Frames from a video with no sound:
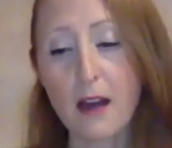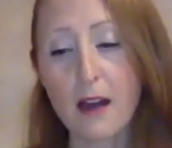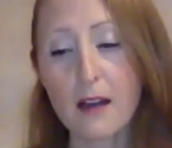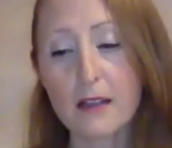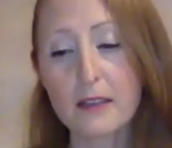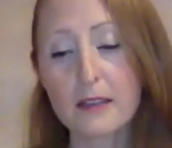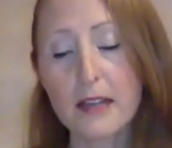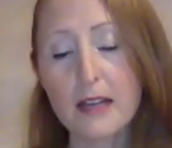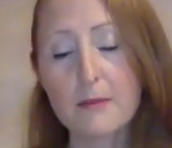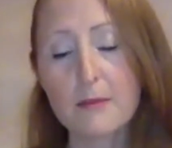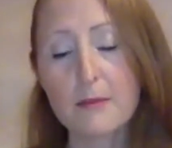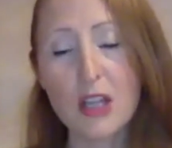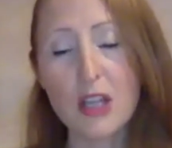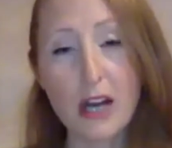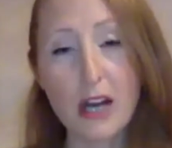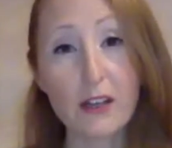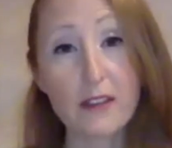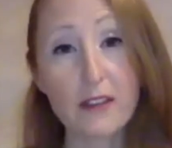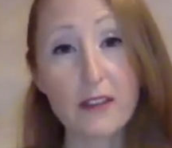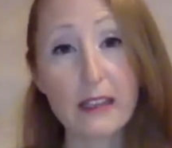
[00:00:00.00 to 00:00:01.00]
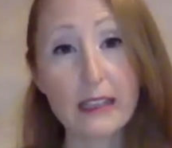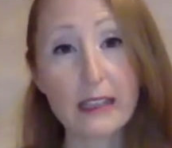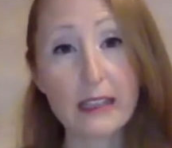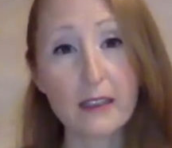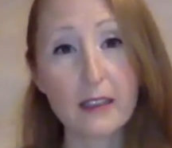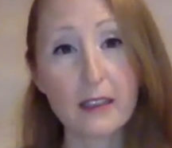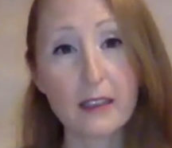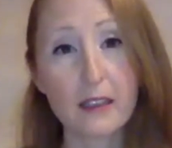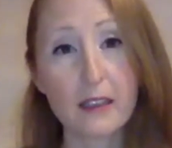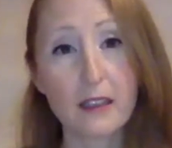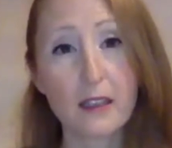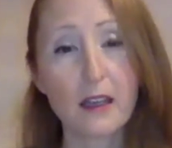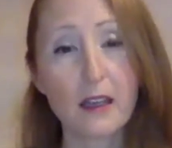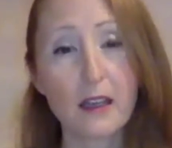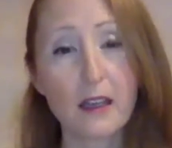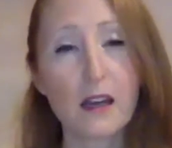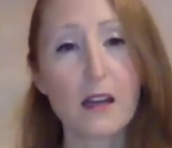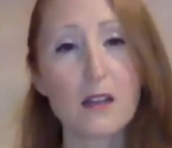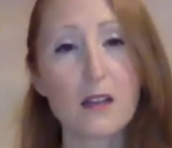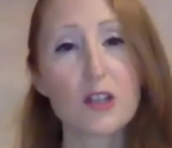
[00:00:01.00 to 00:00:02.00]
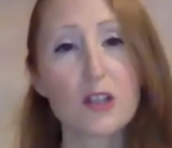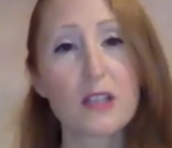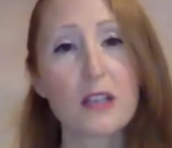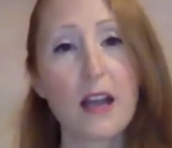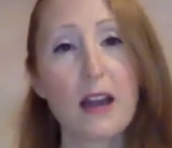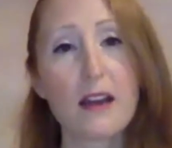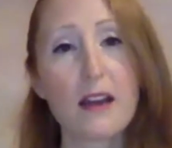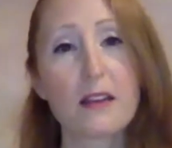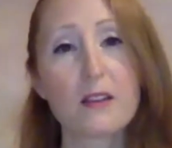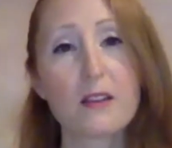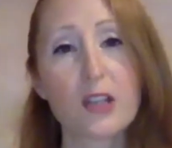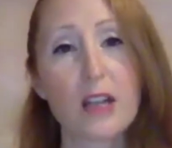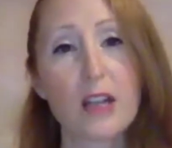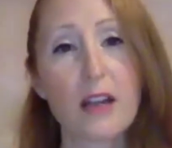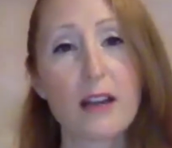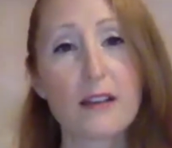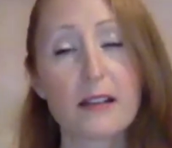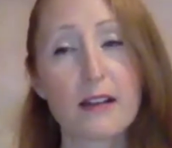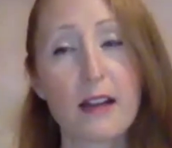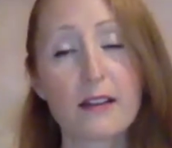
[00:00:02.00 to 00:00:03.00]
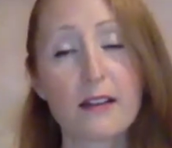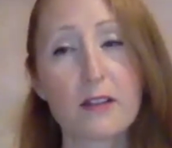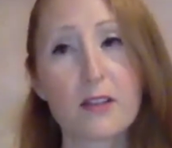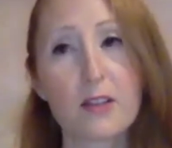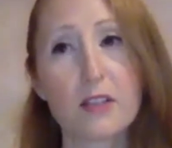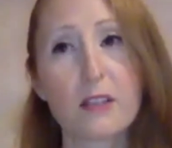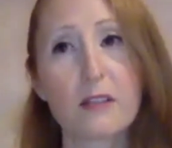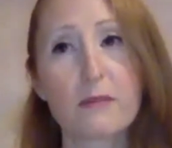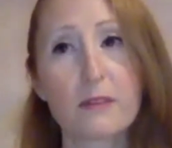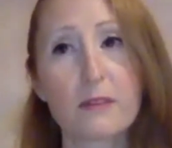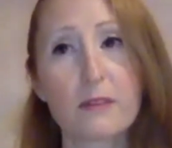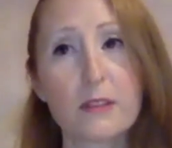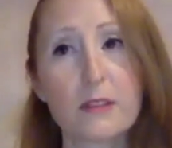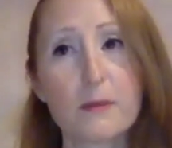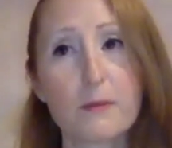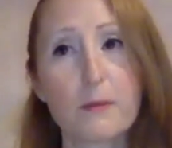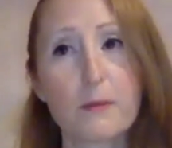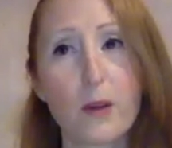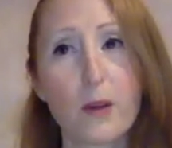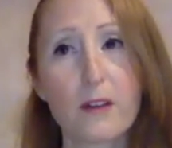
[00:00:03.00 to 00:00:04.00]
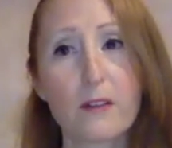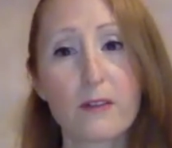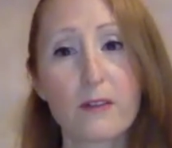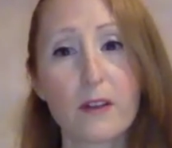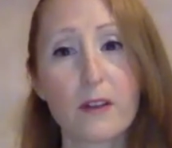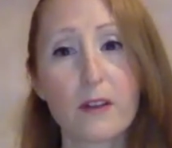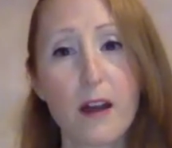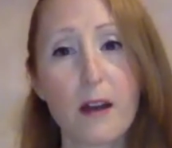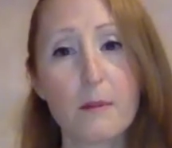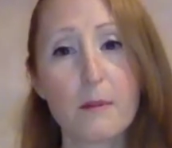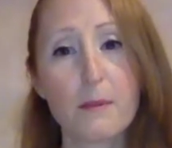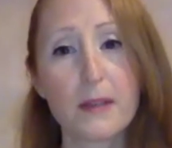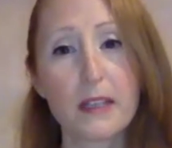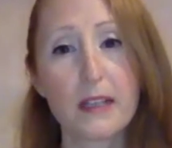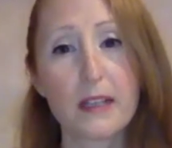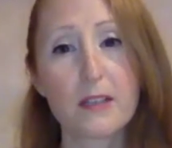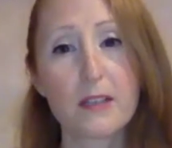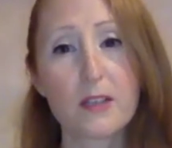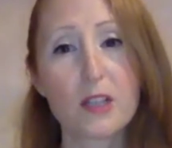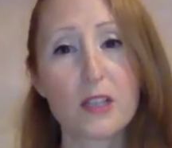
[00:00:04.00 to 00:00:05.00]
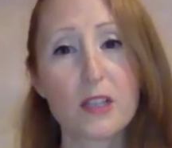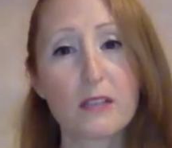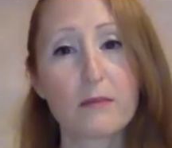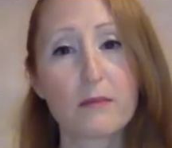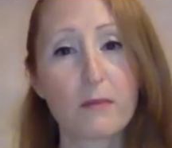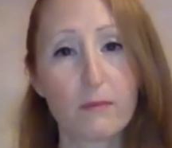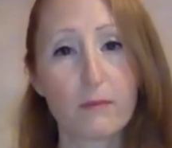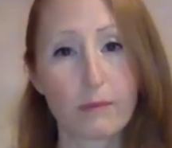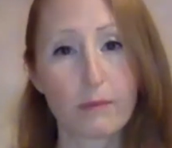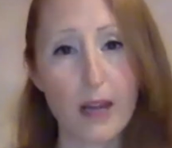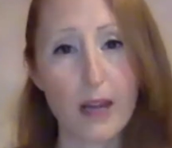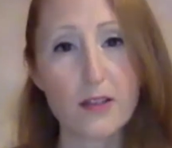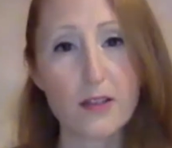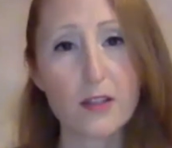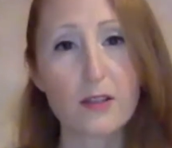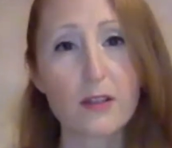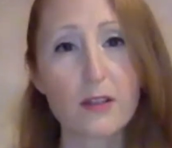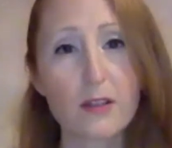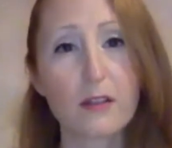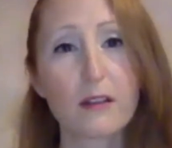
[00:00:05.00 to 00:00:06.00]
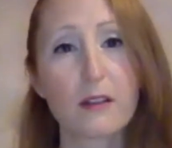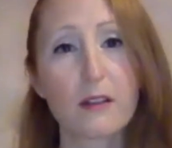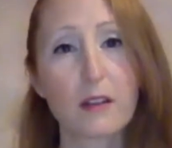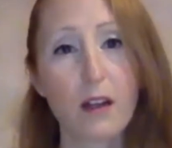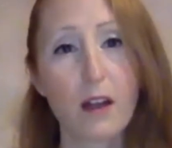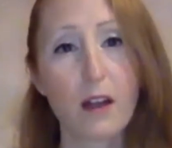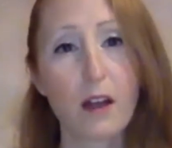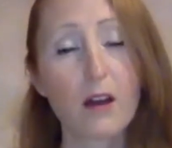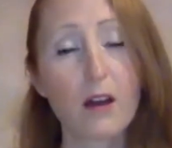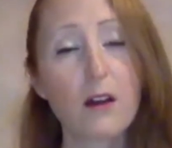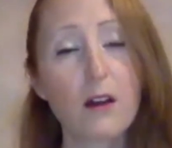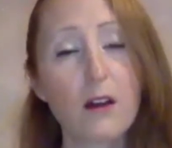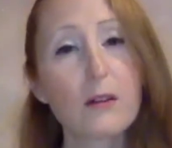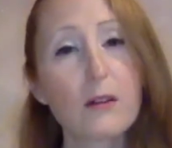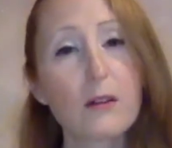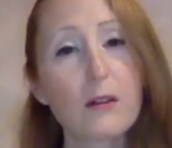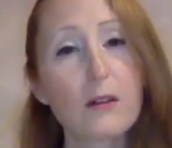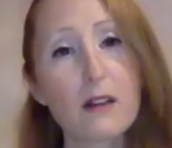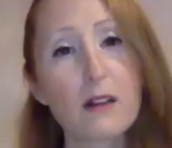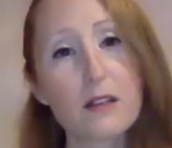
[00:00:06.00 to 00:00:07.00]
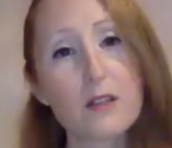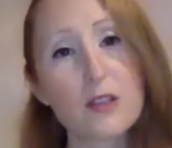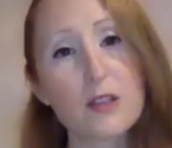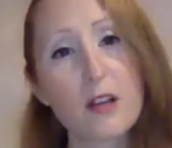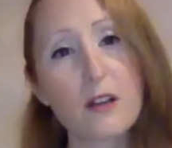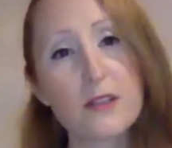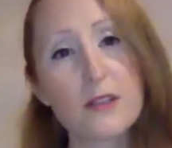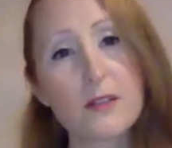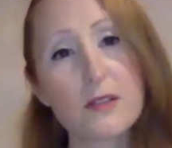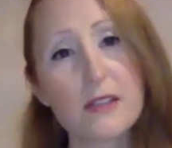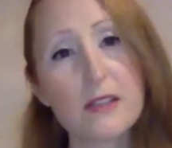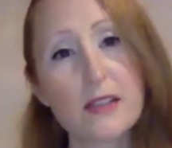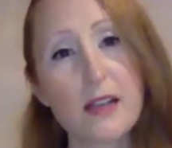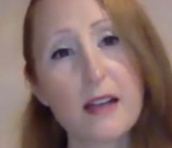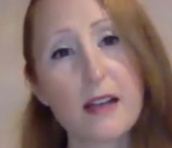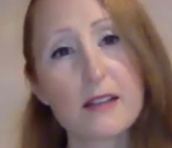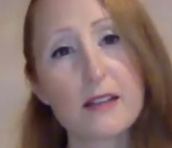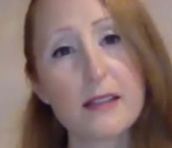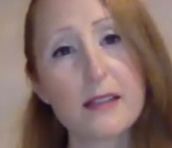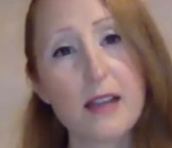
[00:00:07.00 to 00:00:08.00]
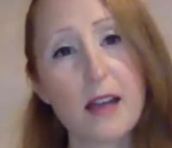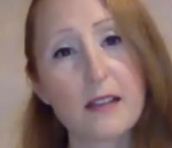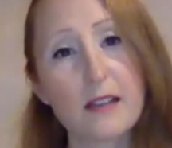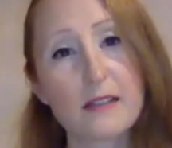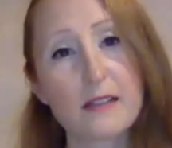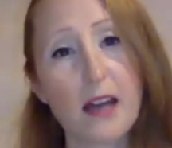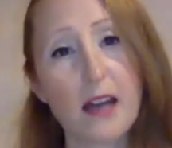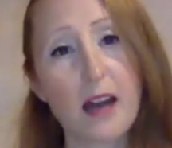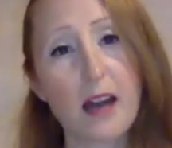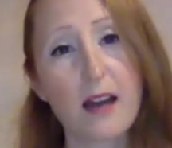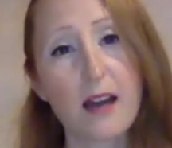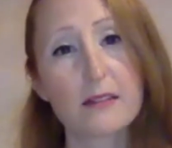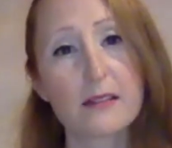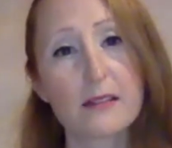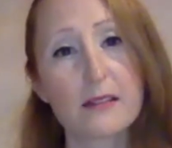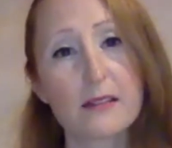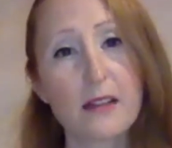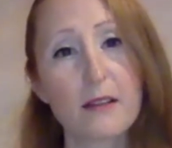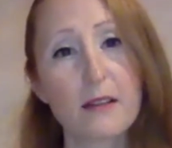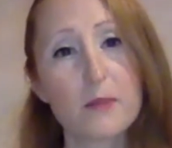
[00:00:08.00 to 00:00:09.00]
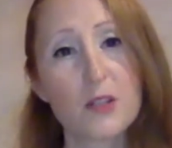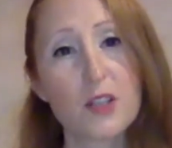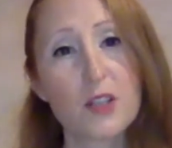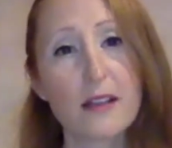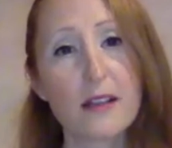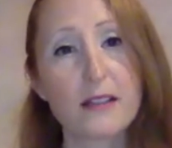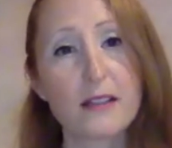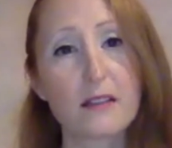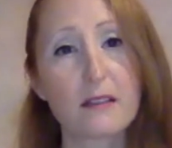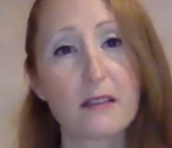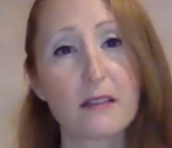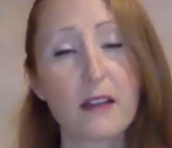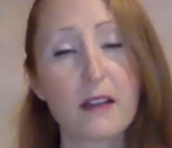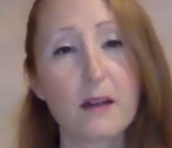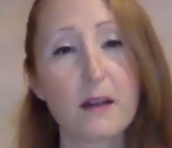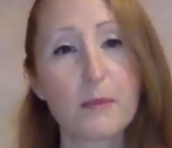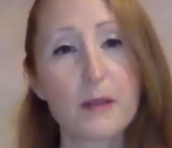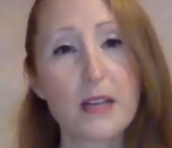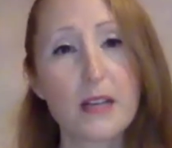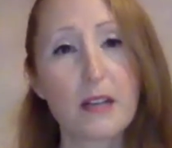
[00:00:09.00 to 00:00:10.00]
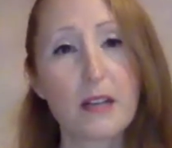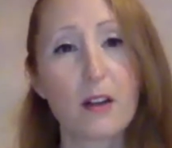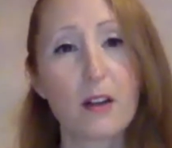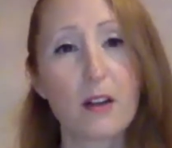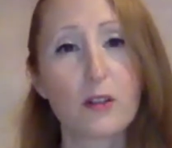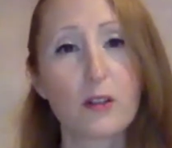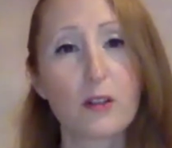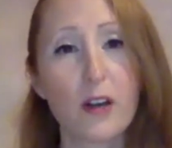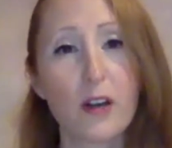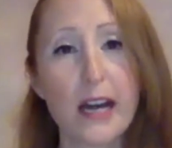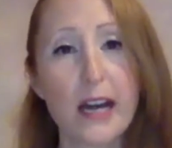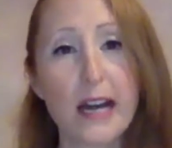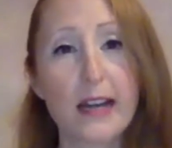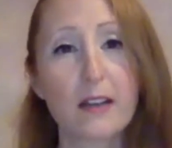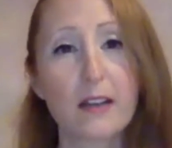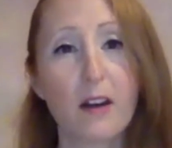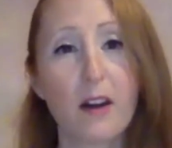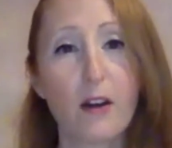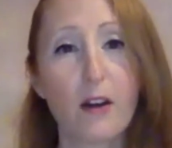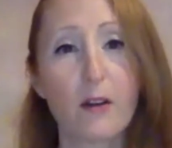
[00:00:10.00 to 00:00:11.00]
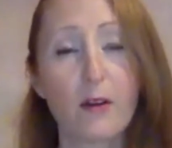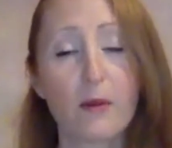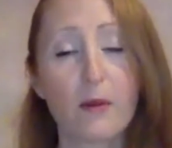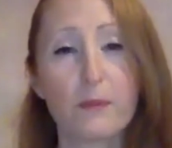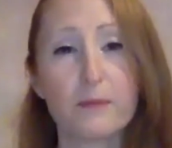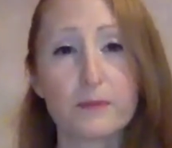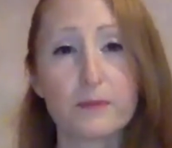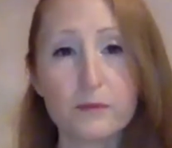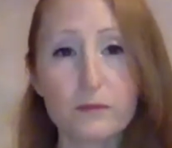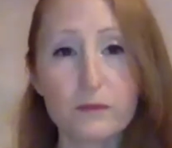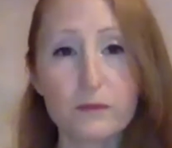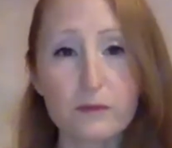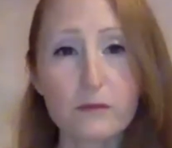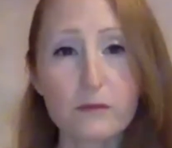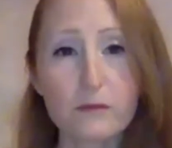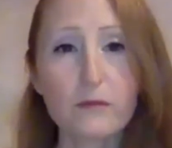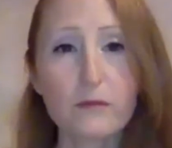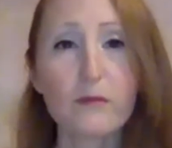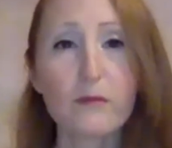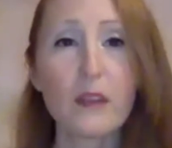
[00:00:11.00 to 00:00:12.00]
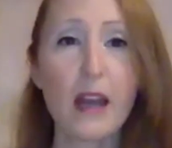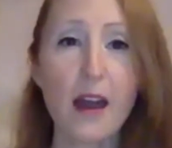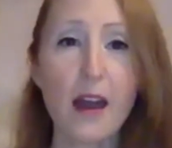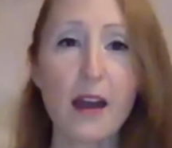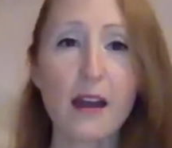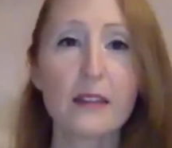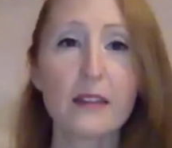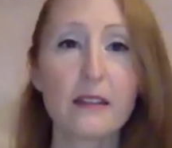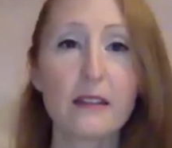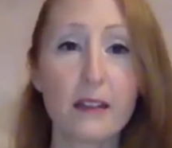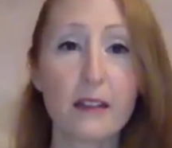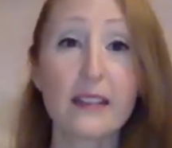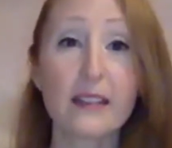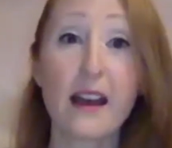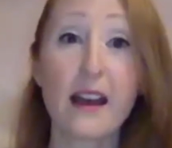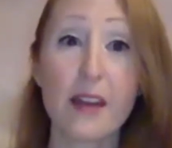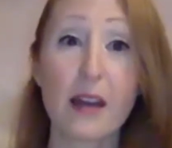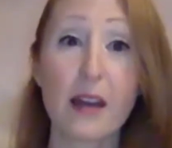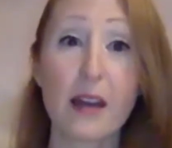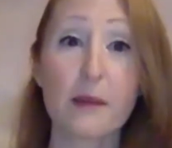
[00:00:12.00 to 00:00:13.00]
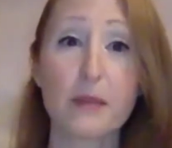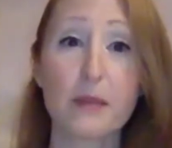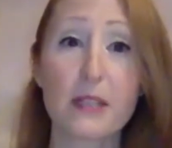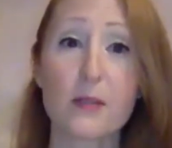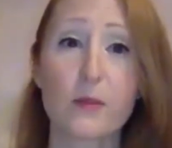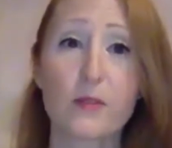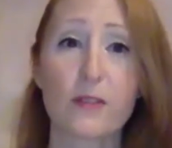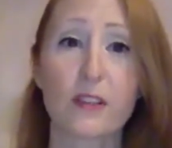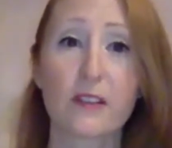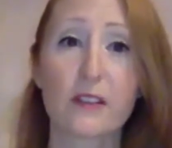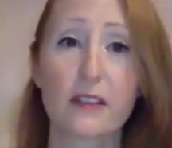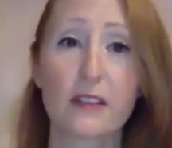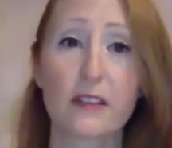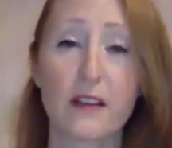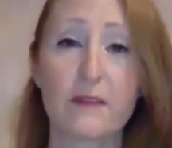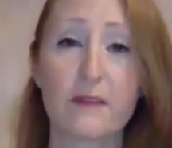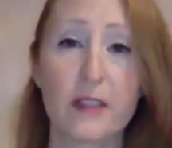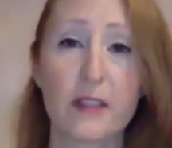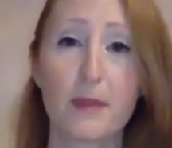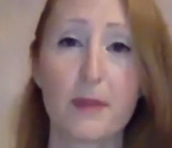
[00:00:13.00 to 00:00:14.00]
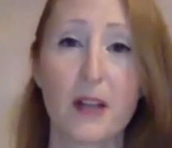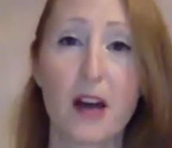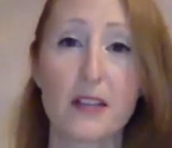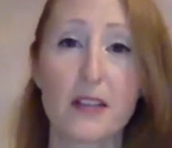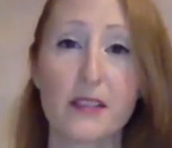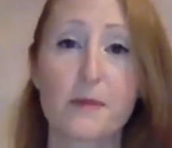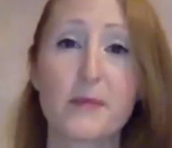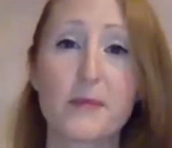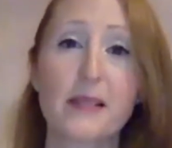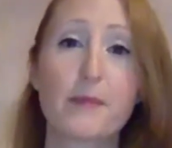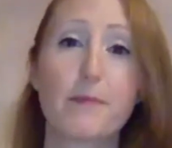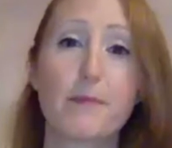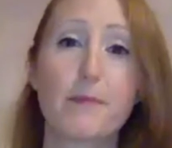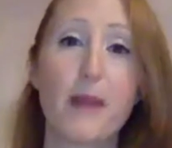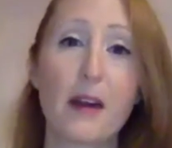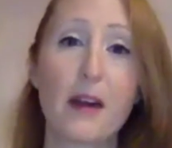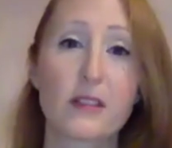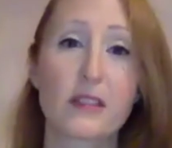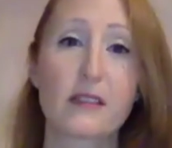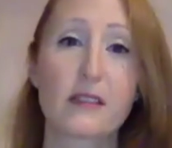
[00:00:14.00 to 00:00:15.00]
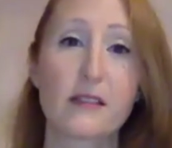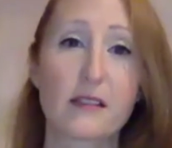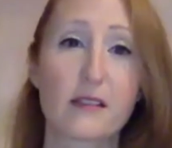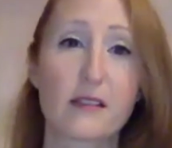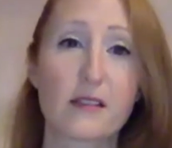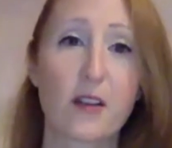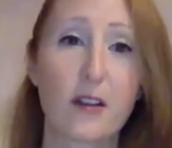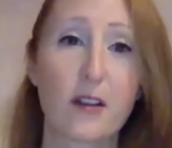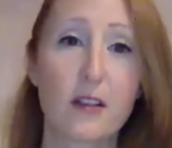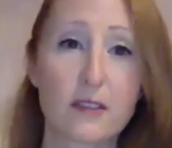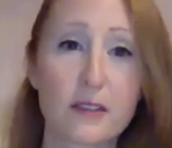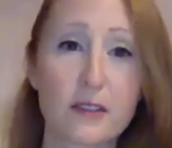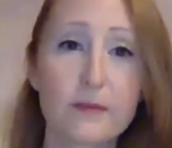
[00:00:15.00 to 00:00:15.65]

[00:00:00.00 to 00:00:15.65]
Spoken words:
named Sharon Lee. She has actually a really wonderful company. She paints her own art, and she also designs textiles. She has a company called Crane Home. And yeah, that piece was really lovely. Blossoms and Mountains, it's called.